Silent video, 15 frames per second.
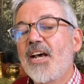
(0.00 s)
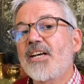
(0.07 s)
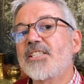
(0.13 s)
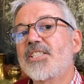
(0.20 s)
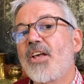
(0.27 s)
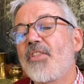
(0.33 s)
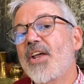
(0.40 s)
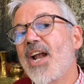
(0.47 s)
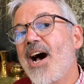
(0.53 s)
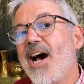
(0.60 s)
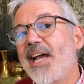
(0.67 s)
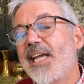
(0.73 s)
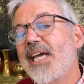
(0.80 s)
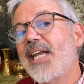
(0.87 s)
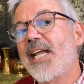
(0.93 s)
so that I
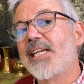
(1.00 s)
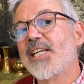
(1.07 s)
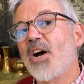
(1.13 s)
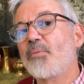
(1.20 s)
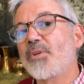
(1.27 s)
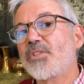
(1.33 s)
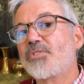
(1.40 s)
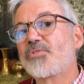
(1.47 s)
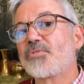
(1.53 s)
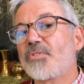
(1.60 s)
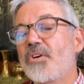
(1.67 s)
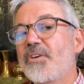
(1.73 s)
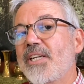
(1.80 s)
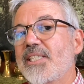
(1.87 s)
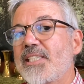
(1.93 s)
can end up with
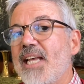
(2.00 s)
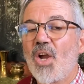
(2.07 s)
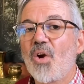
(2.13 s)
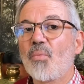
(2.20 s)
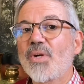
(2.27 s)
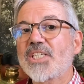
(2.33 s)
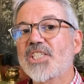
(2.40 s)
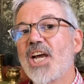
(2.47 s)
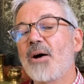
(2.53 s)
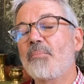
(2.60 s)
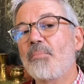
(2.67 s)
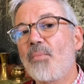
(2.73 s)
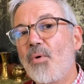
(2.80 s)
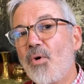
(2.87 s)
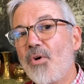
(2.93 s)
drawings which are
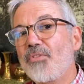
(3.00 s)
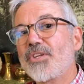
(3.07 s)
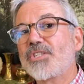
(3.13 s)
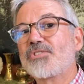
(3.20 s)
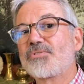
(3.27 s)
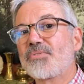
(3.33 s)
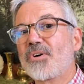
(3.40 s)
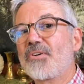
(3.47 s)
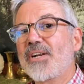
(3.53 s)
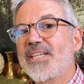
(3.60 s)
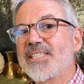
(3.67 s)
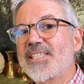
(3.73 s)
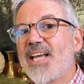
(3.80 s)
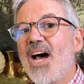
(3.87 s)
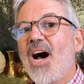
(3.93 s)
more the
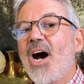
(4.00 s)
drawings